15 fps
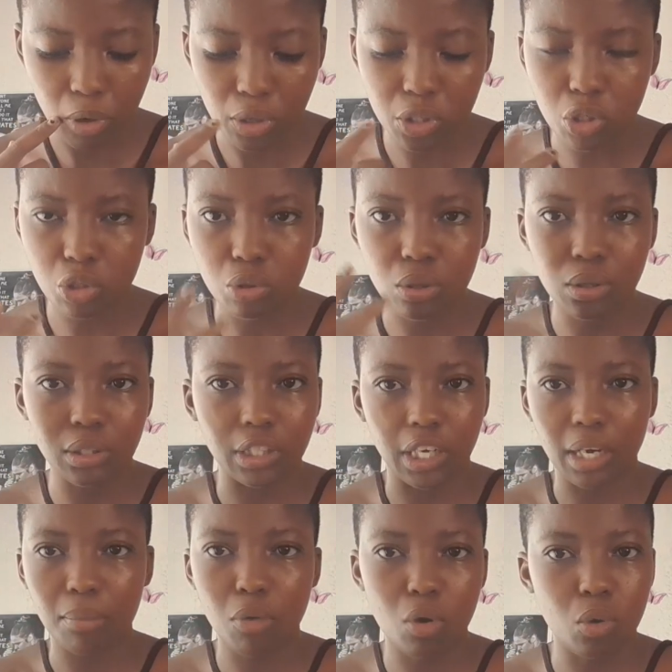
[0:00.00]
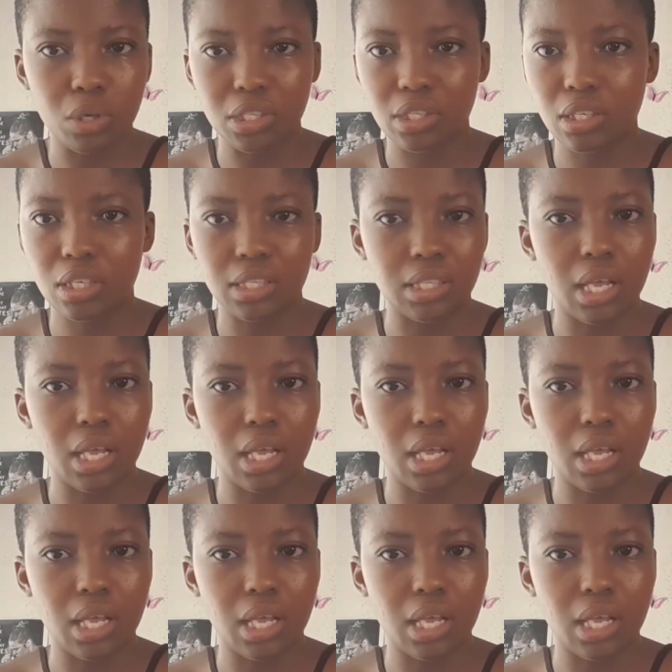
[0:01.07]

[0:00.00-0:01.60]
going to do 3 more questions,